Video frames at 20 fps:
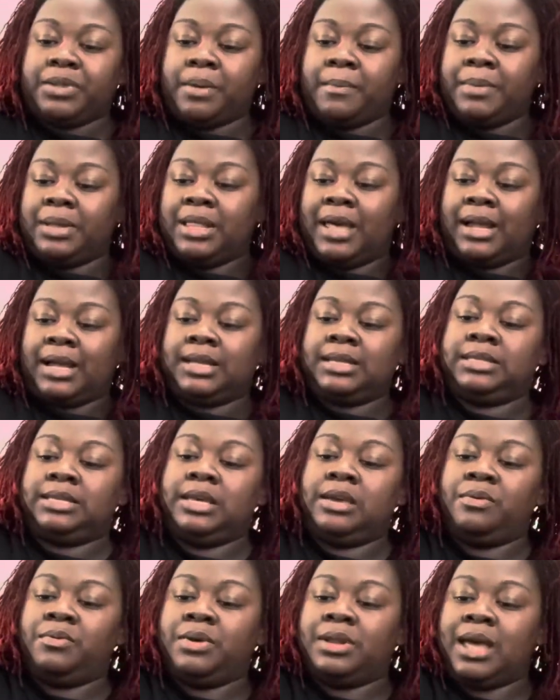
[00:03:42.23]
But like I
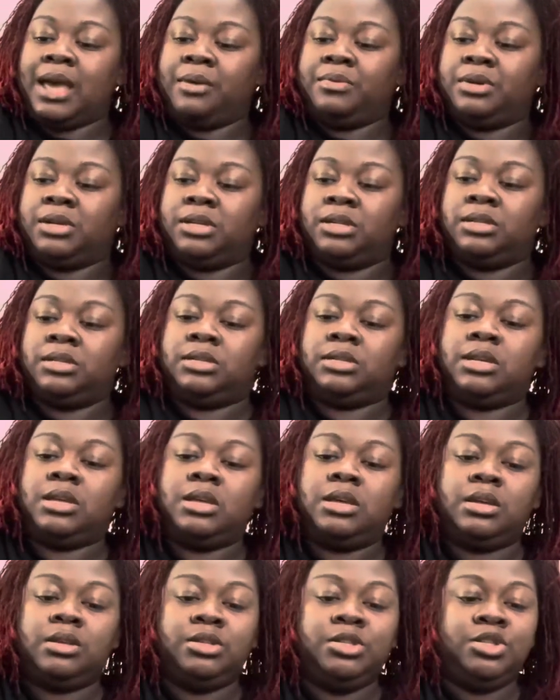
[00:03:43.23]
said, when I was
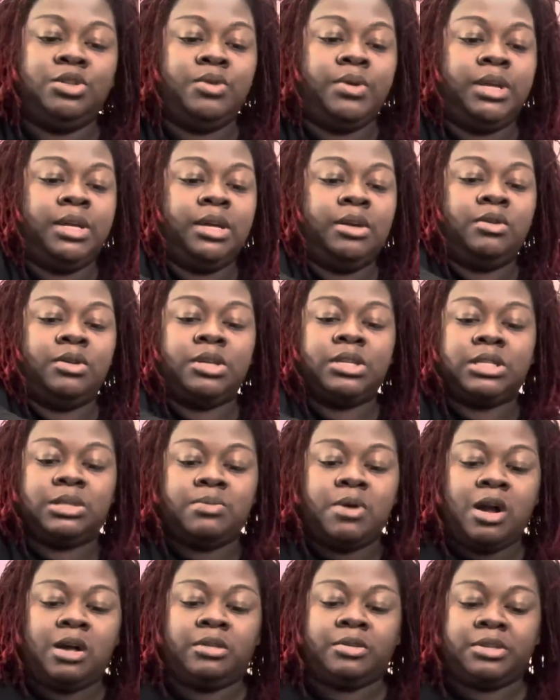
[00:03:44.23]
doing it on a
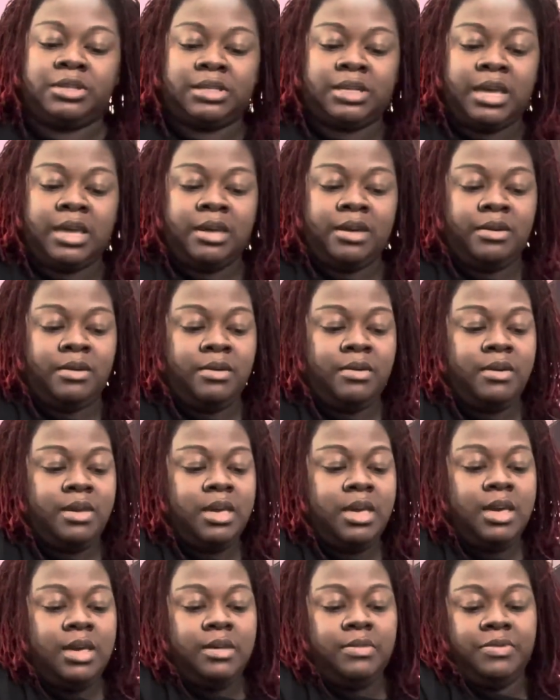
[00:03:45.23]
smaller scale,
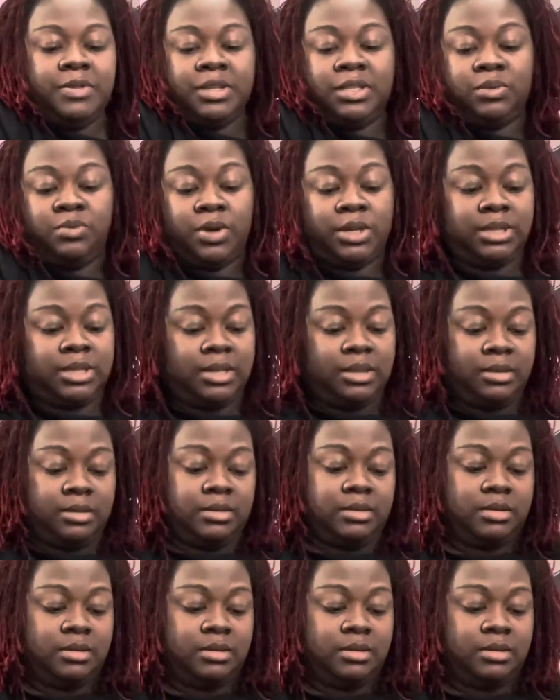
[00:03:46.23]
it wasn't